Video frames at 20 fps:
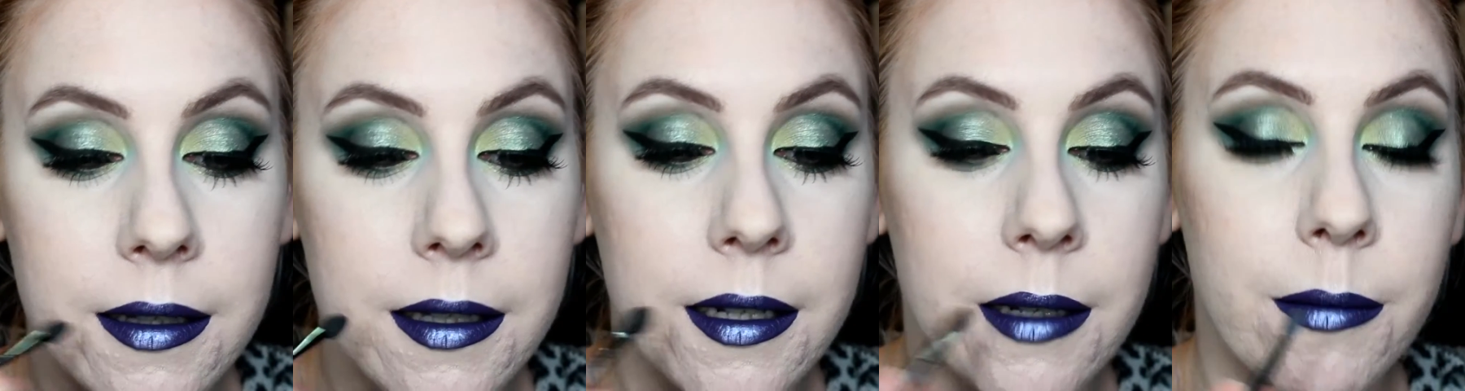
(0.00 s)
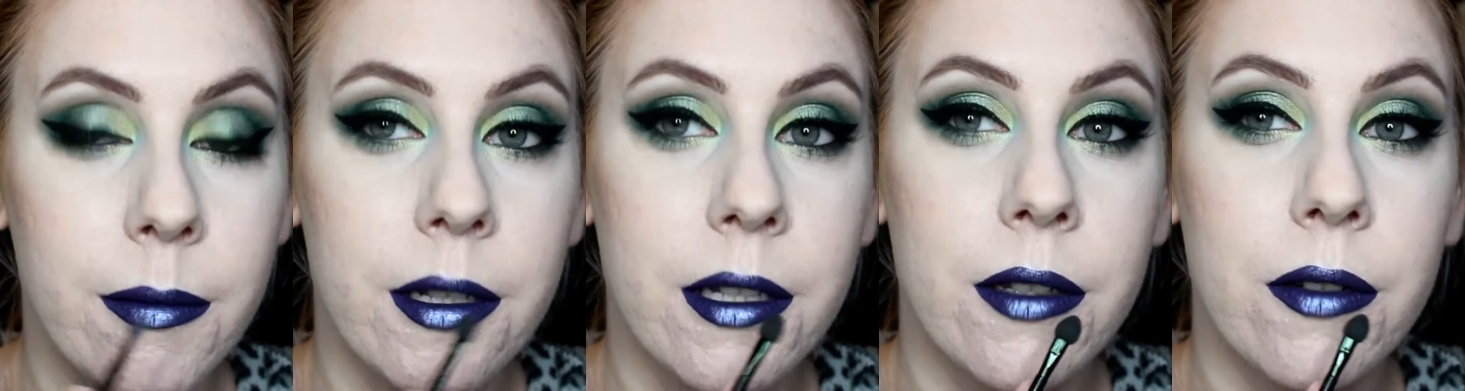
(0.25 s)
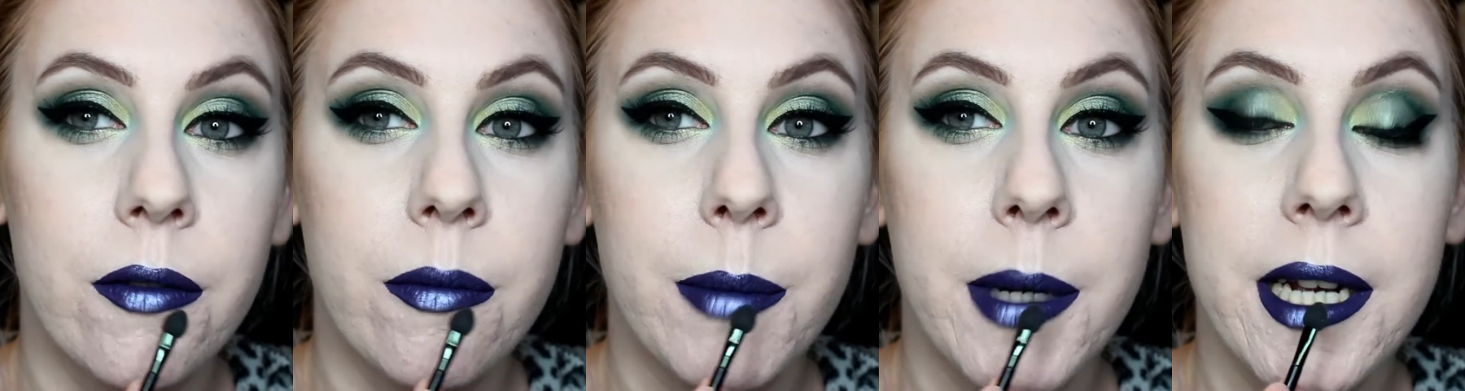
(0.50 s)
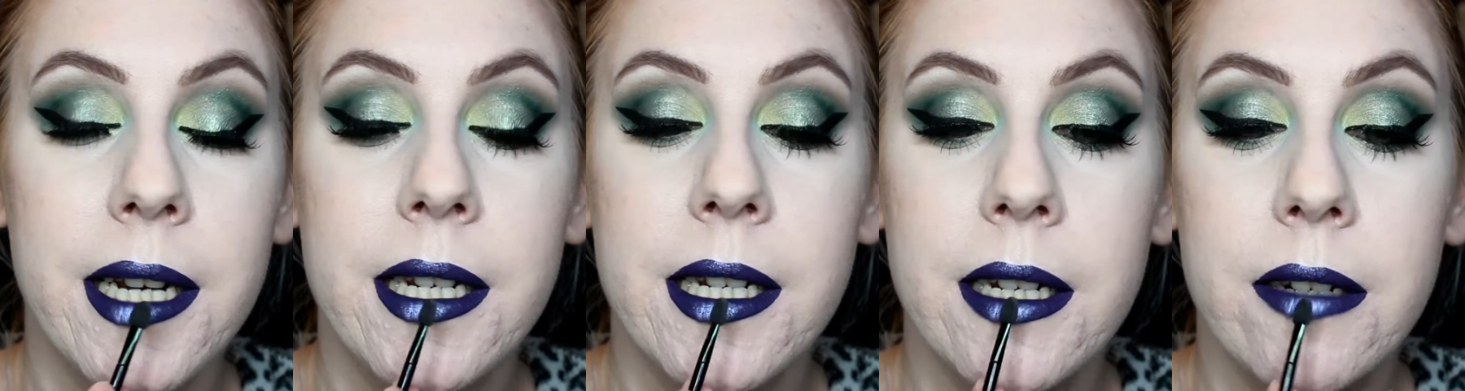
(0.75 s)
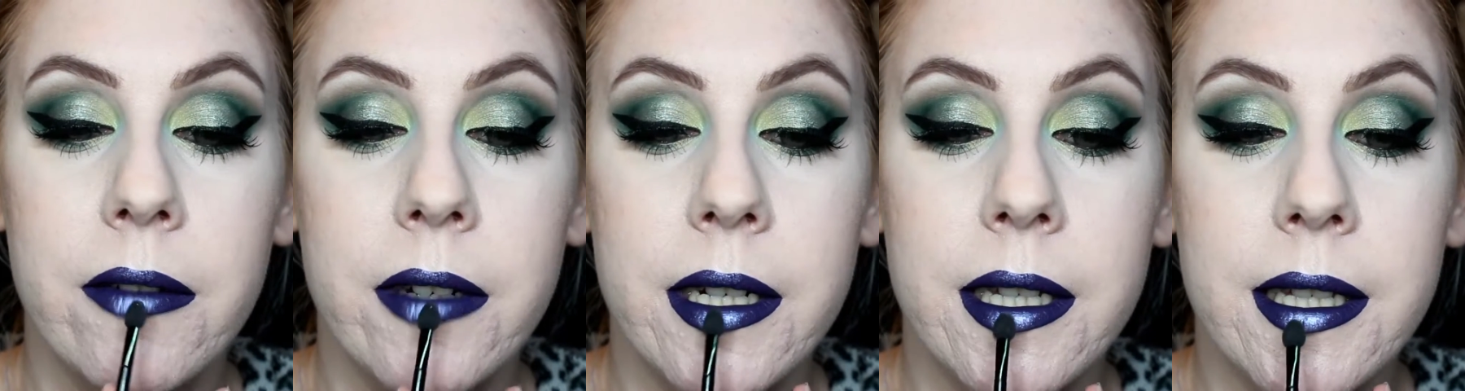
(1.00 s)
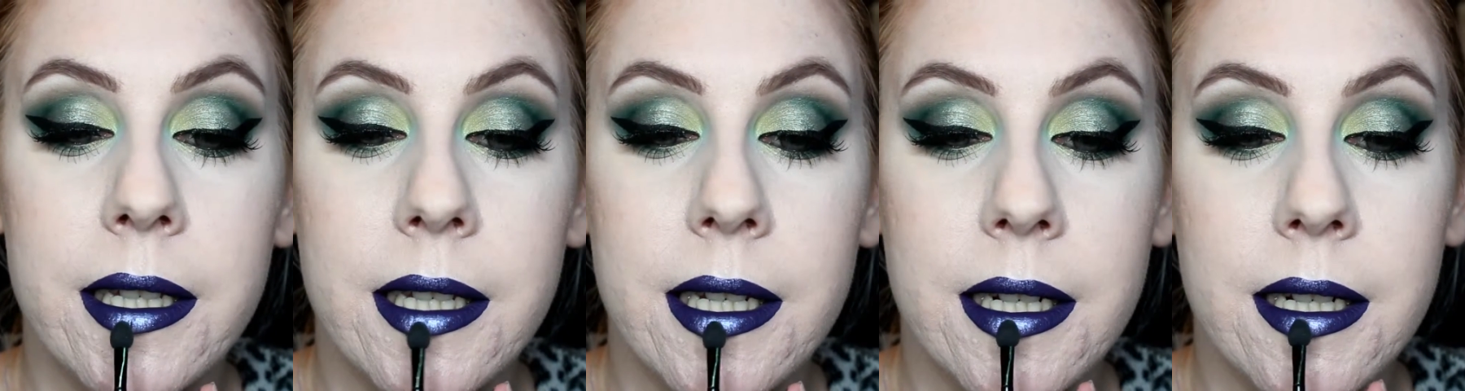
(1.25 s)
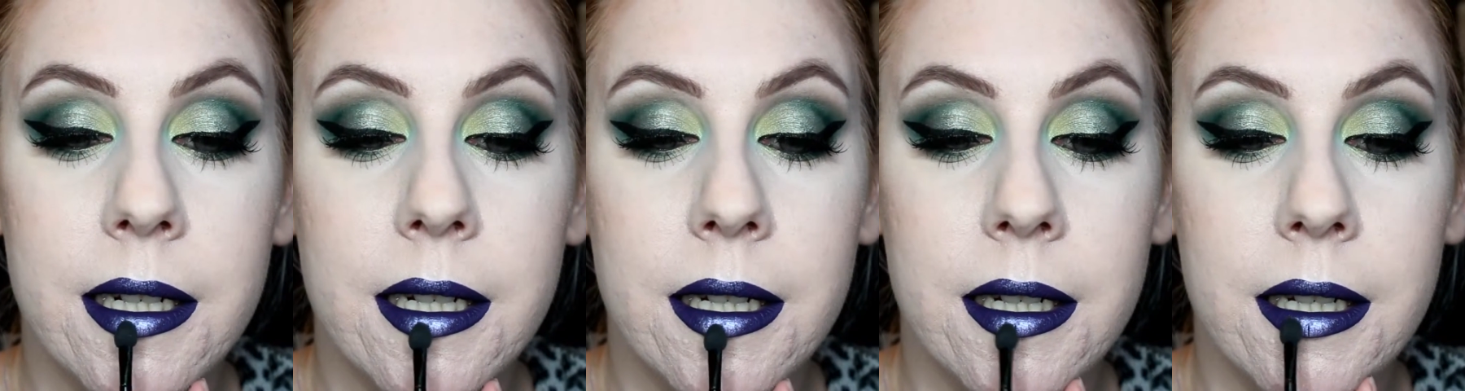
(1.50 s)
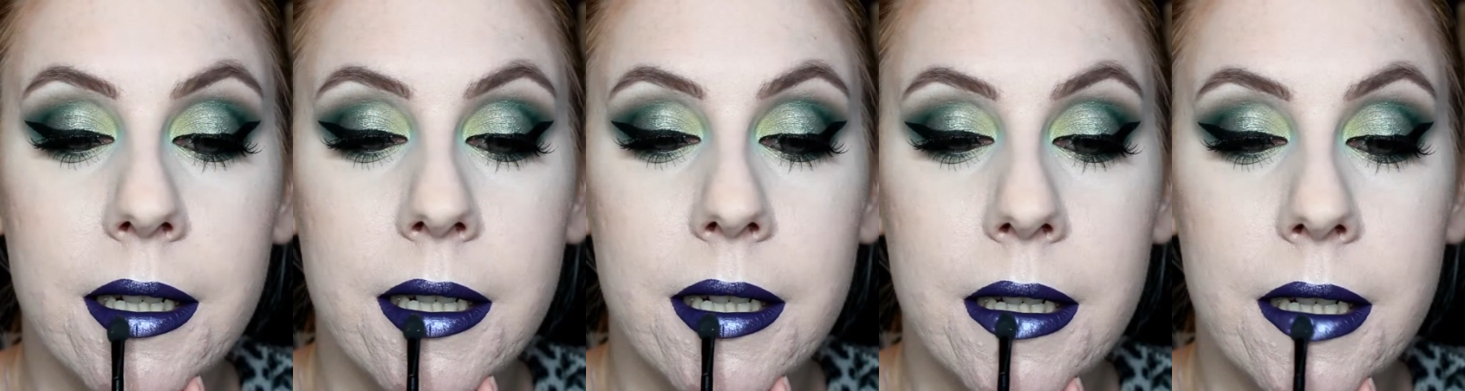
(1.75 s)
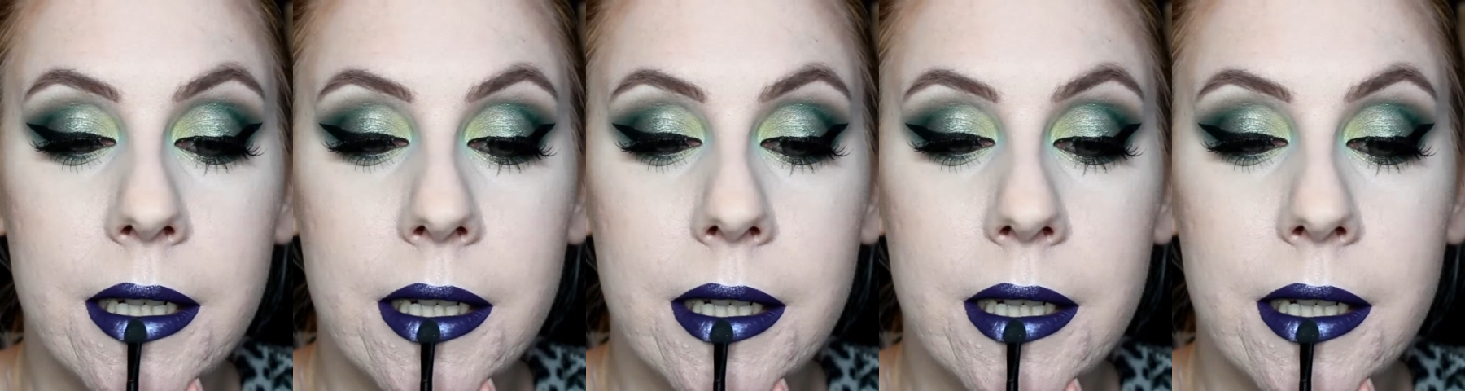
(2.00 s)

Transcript: then I'm just sort of patting it right in the center.